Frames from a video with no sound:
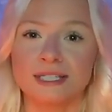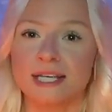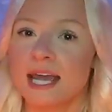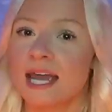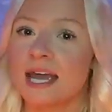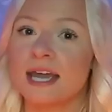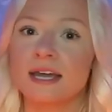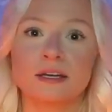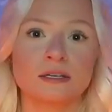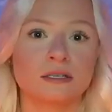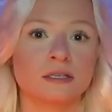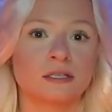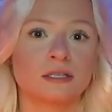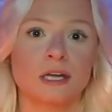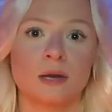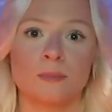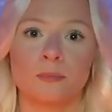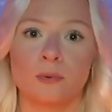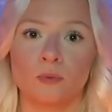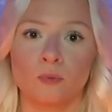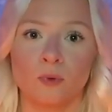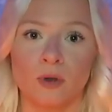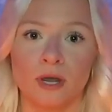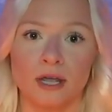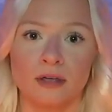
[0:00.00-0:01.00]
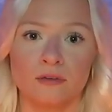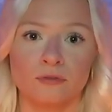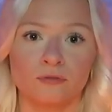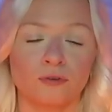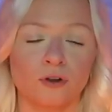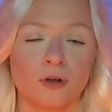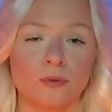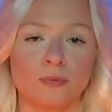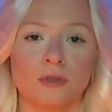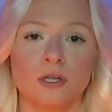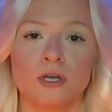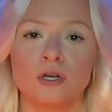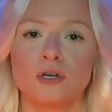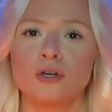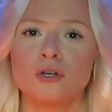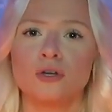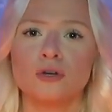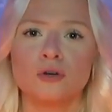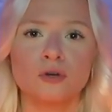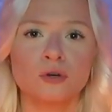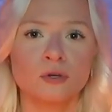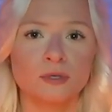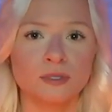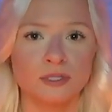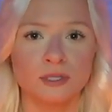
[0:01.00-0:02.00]
take a step away from the
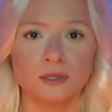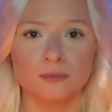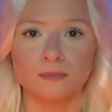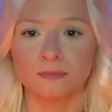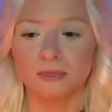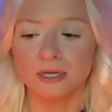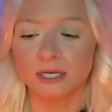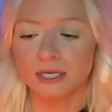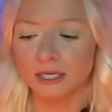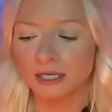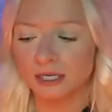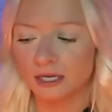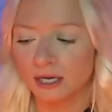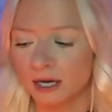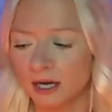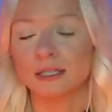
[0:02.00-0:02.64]
news, the media.